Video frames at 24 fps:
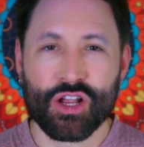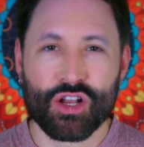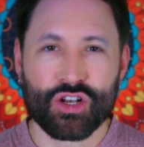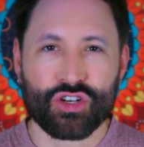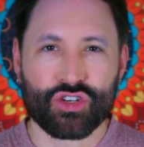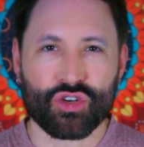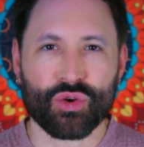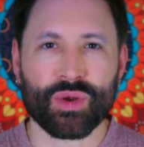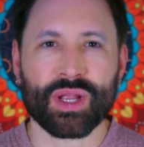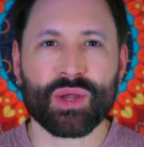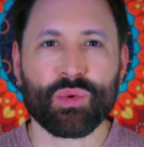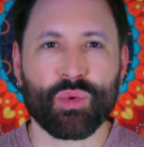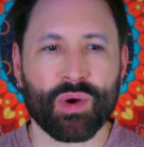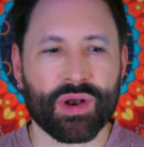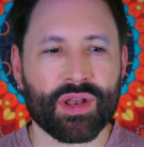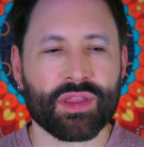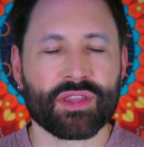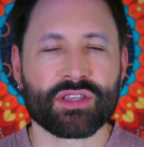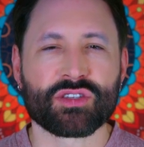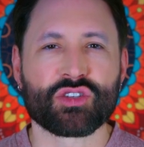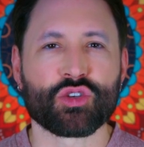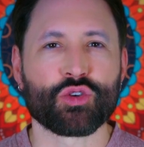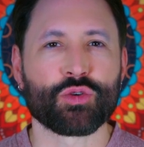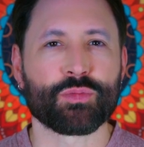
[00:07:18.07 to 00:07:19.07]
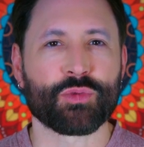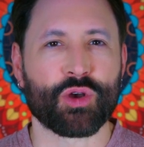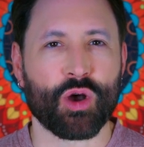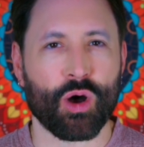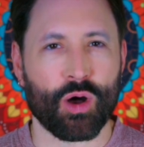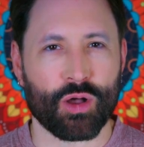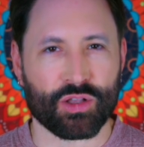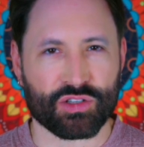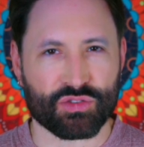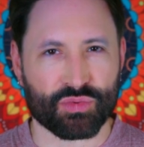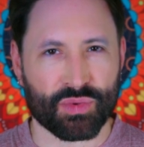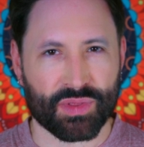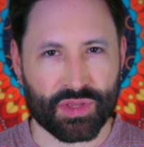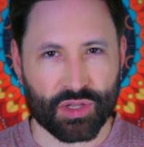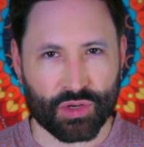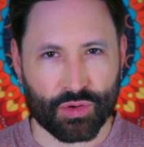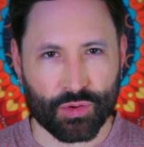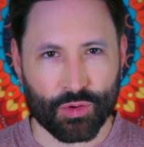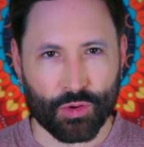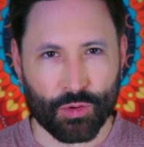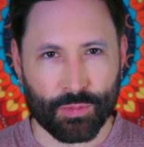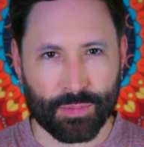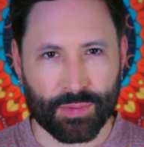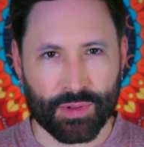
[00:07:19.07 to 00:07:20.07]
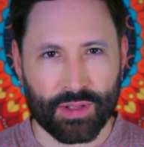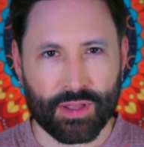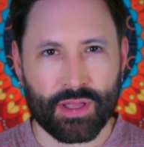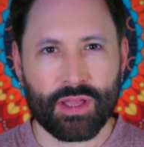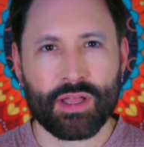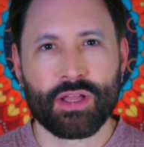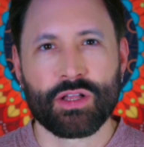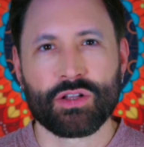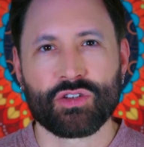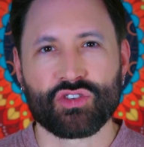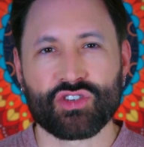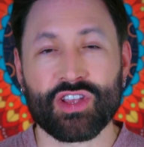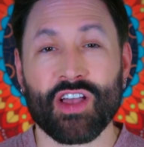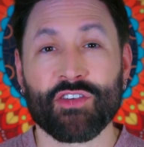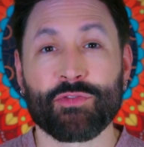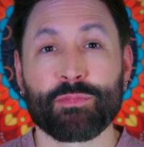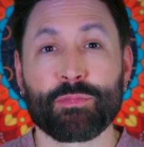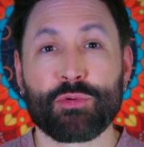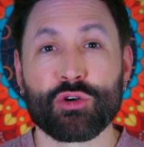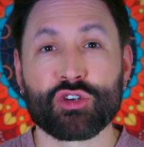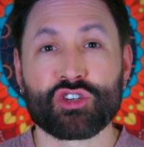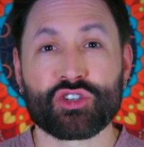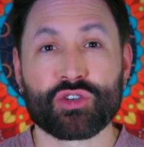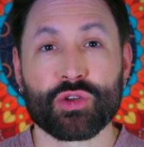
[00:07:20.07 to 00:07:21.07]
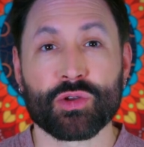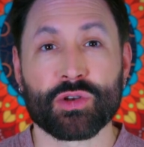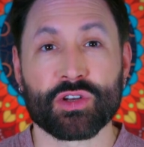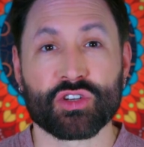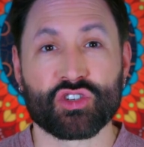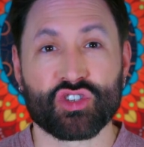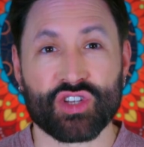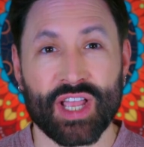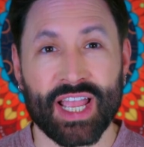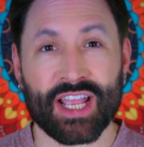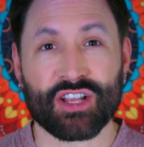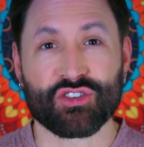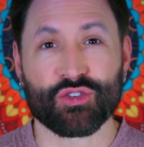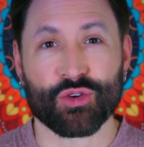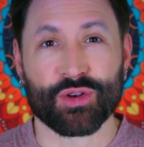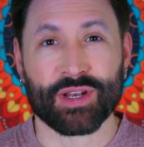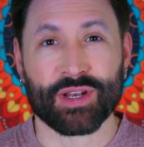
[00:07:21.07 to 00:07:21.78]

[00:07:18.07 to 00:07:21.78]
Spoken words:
During one of the Zoom calls with the group, Jeff pushed her to change her